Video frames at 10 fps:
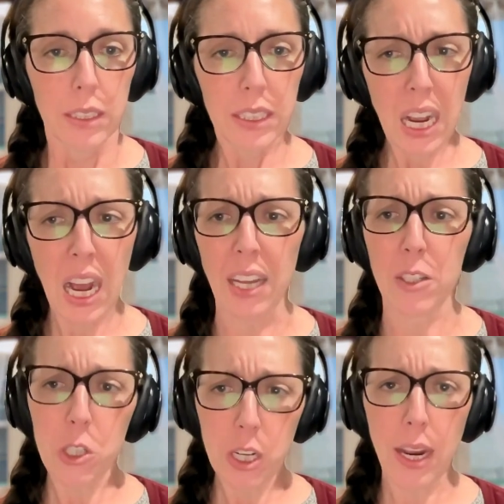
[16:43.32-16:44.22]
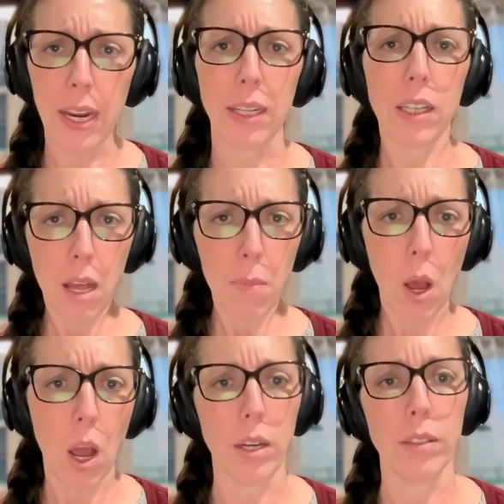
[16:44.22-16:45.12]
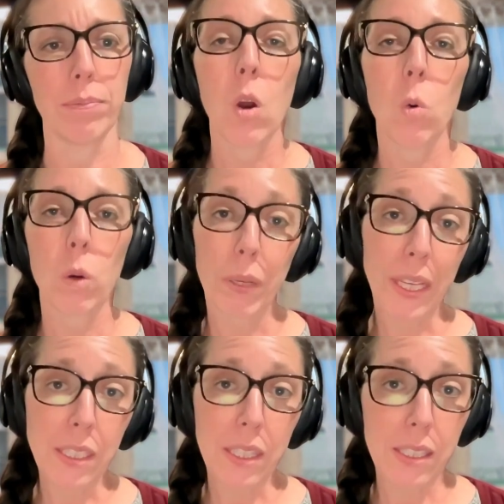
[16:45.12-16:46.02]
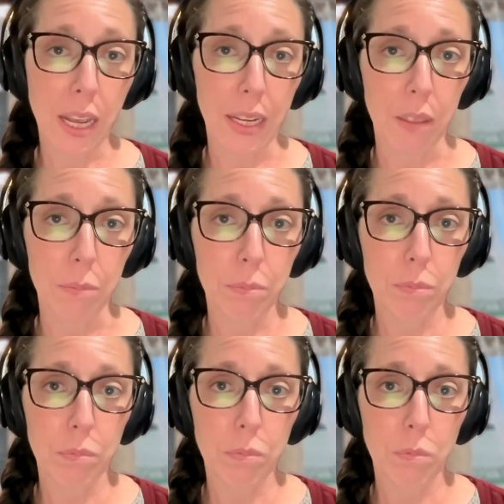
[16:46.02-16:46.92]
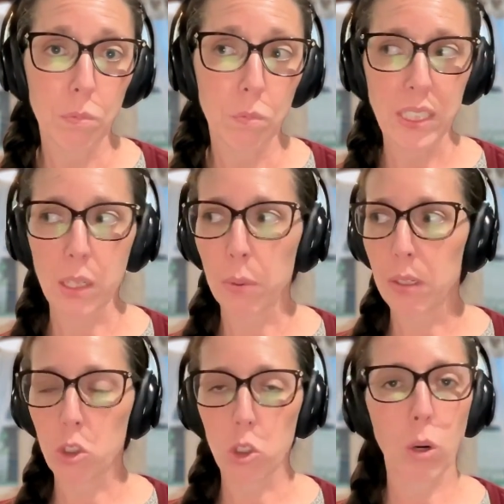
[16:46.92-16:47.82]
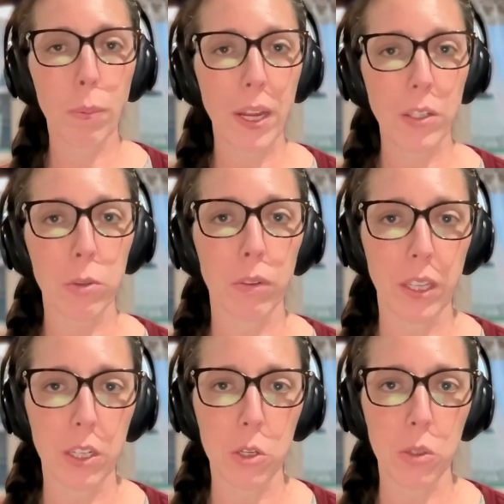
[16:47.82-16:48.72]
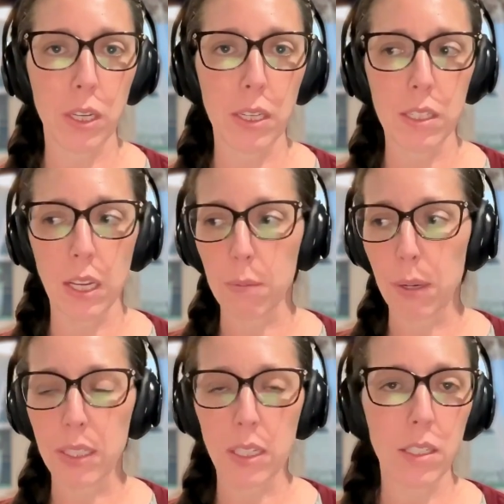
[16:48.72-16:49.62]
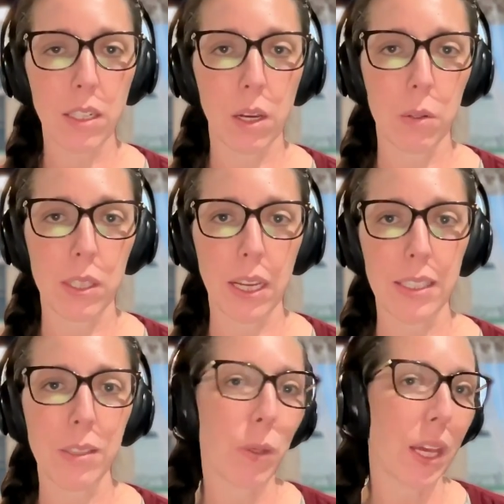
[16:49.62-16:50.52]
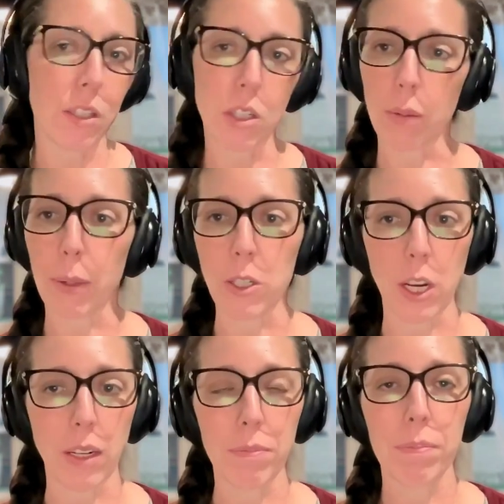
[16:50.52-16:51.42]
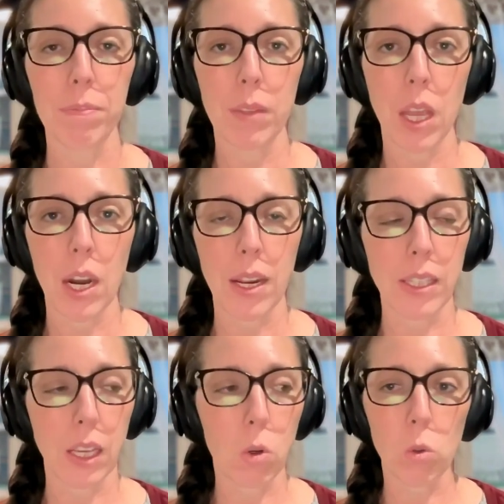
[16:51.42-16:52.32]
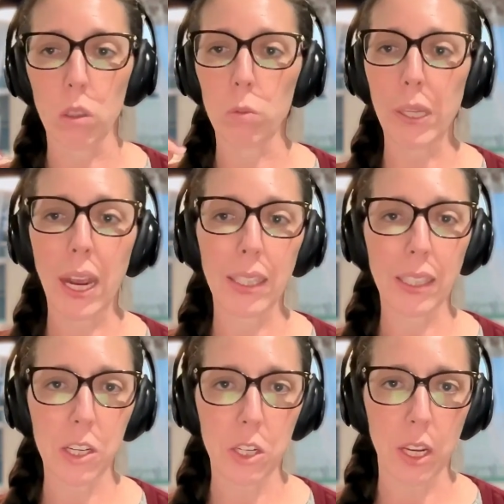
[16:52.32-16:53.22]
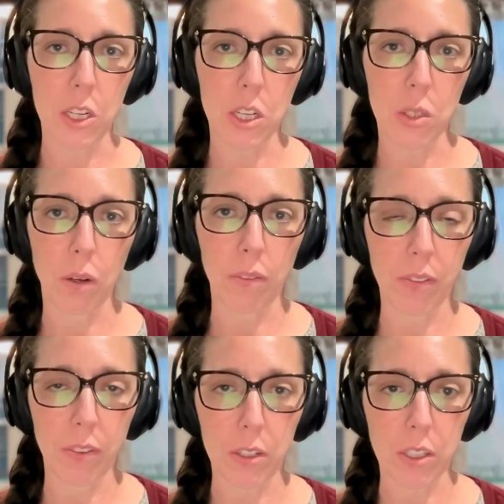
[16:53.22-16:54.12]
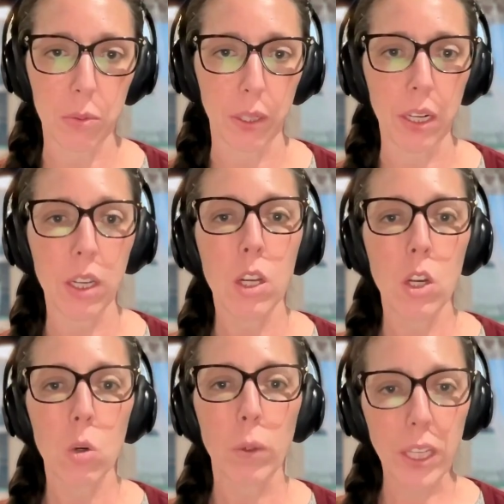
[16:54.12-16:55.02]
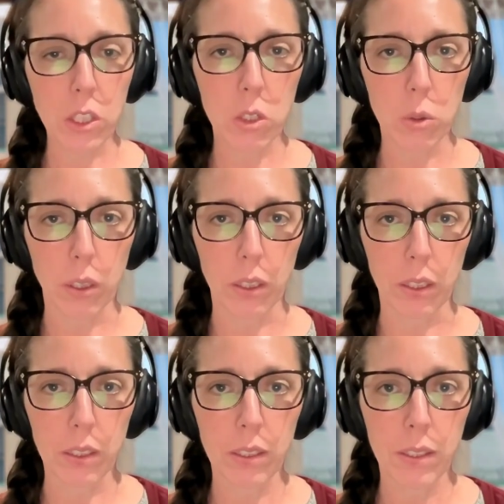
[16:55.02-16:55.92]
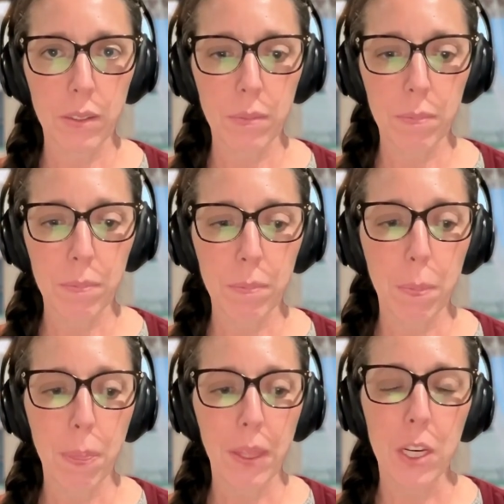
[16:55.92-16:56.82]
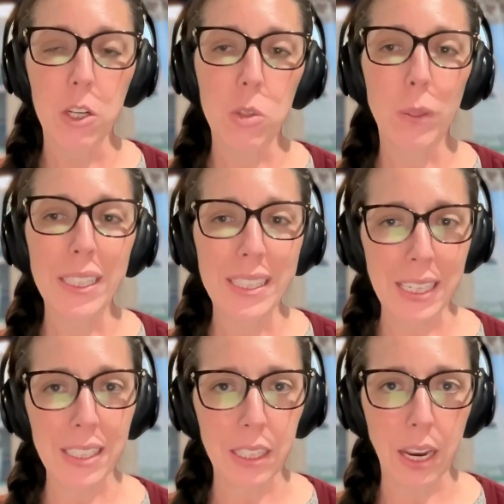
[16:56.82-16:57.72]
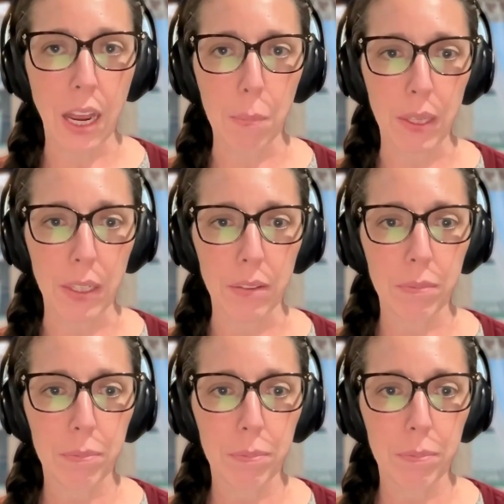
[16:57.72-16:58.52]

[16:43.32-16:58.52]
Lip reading: God, Jane, come on. When we get to this item, let's say we do our pass through of the issues list and my DCO says, we got to talk about Jane. And I say, cool, we highlight Jane. She's one of our first 3. We get to her. Here's what doesn't happen.